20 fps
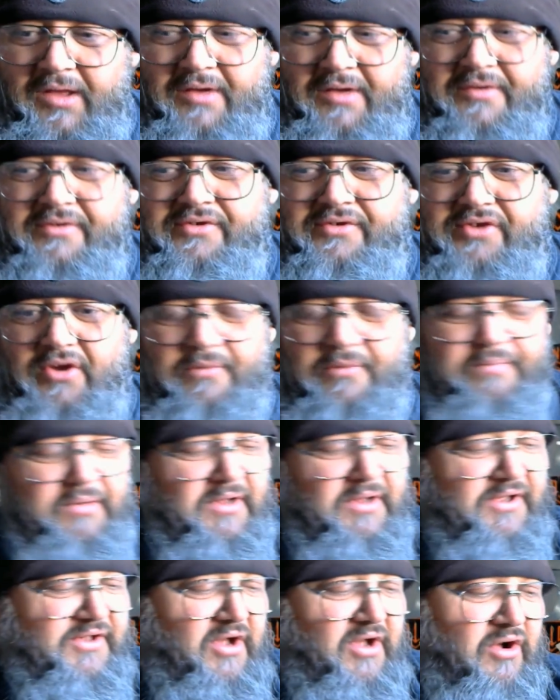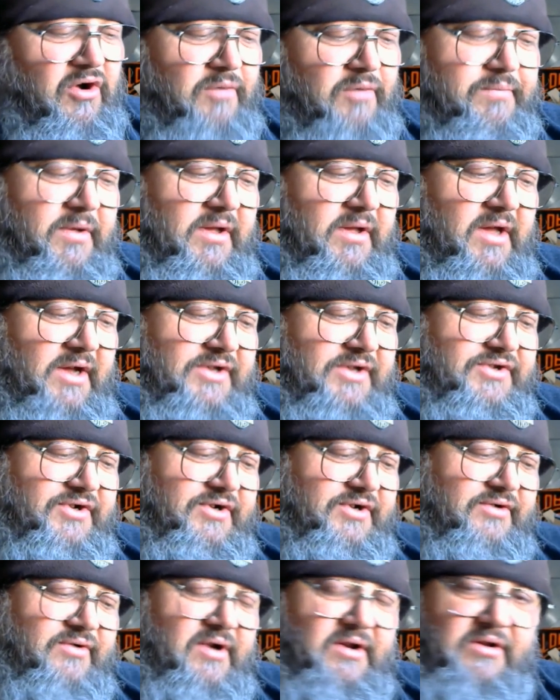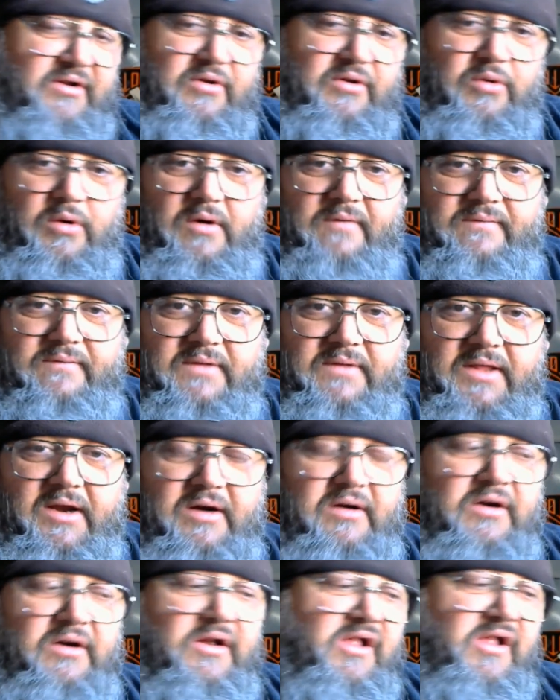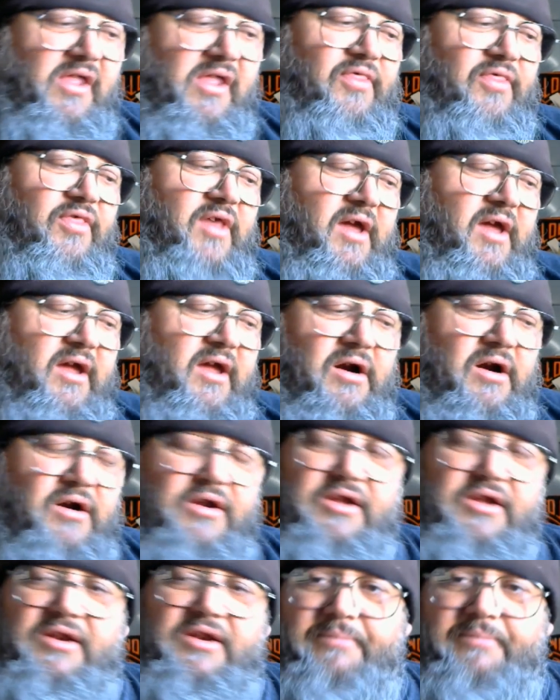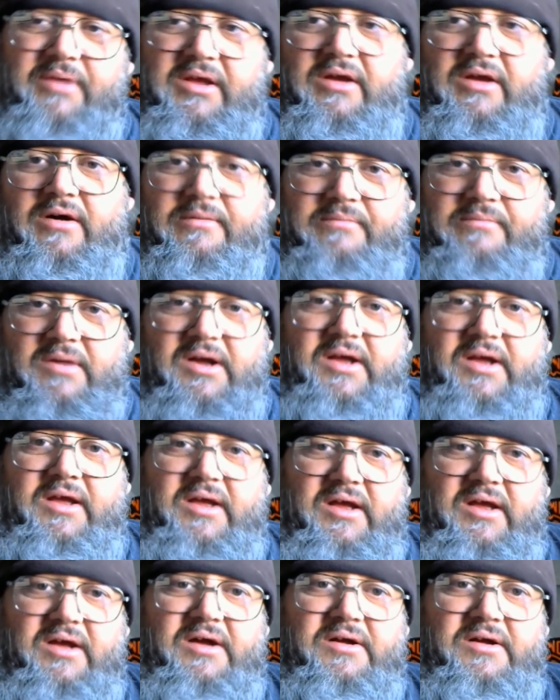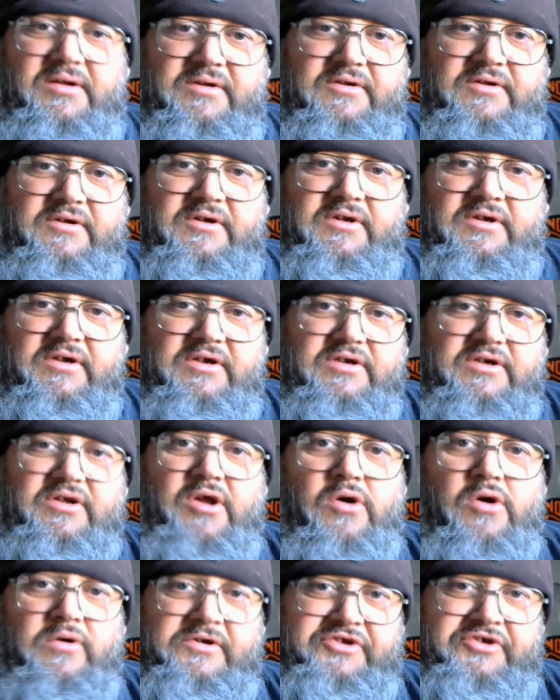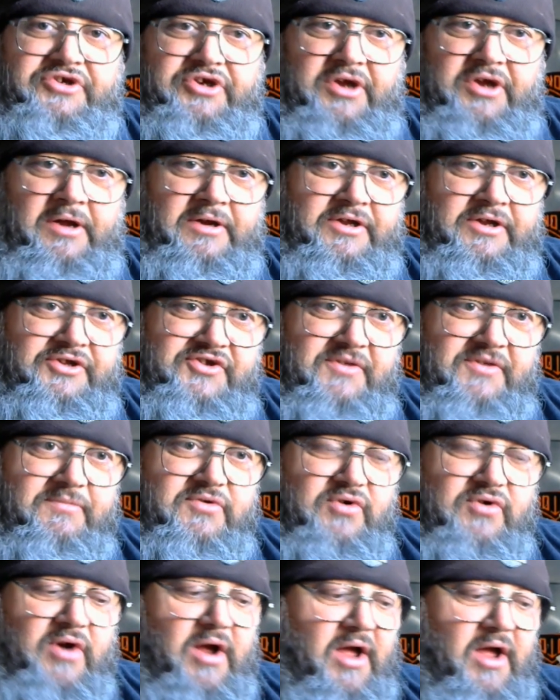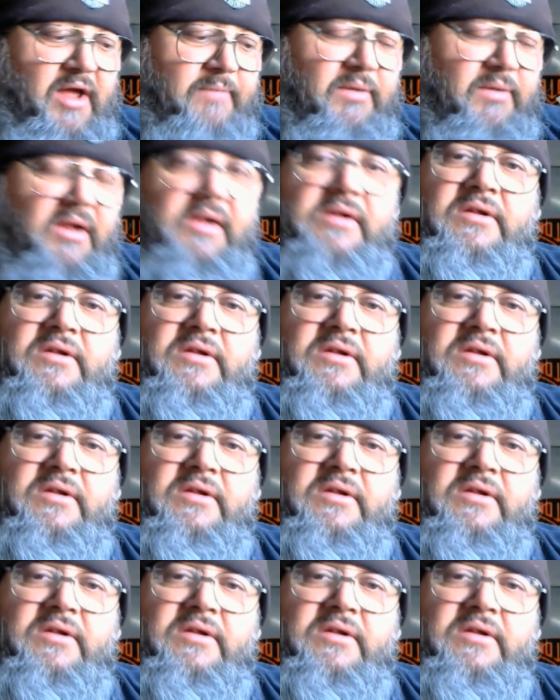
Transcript: so please, I hope you guys turn around and go over there. They are going to be on my go and check and subscribe.